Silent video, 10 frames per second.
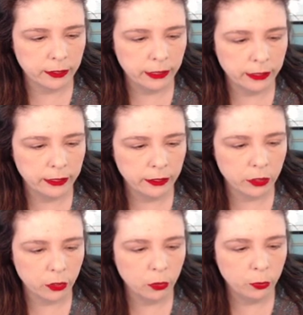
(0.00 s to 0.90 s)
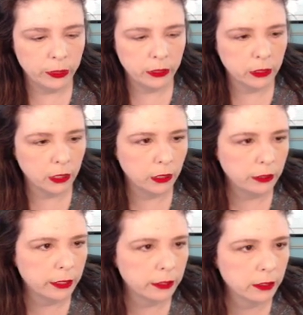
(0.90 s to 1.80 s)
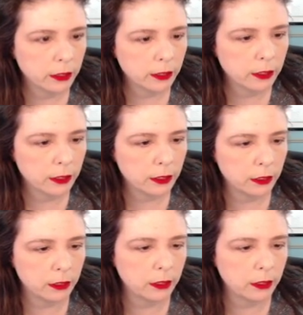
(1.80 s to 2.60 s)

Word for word: let us open the contests